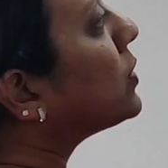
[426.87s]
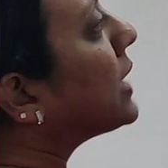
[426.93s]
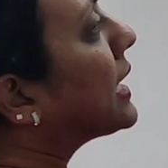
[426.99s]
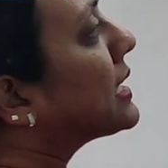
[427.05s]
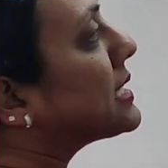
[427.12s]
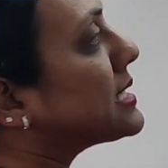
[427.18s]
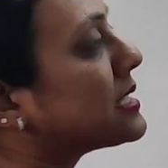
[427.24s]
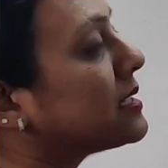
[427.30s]

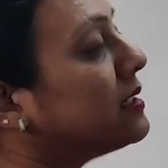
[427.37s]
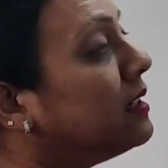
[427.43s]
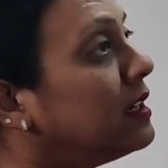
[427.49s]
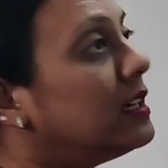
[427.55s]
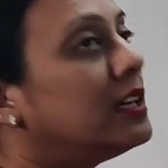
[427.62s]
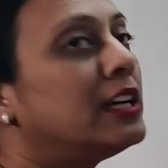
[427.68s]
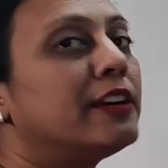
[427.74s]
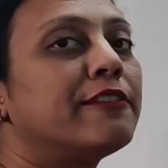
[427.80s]
that is the
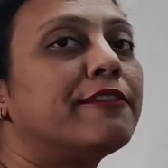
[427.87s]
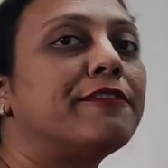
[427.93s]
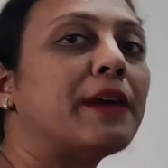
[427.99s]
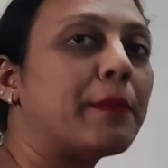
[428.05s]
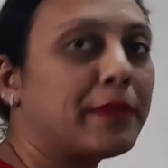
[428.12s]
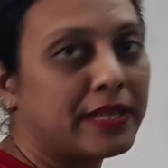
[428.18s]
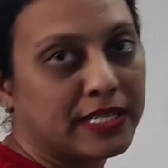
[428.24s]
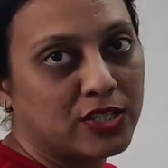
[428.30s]

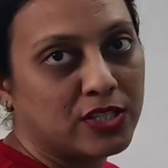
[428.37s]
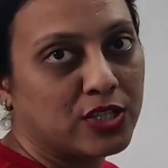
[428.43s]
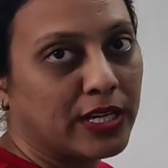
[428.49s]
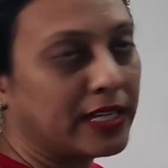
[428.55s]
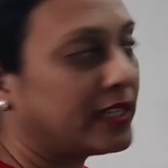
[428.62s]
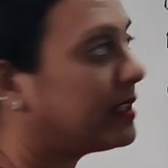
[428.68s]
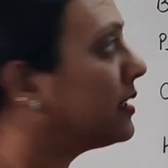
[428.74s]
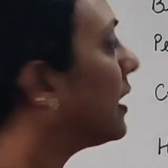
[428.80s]
feminine gender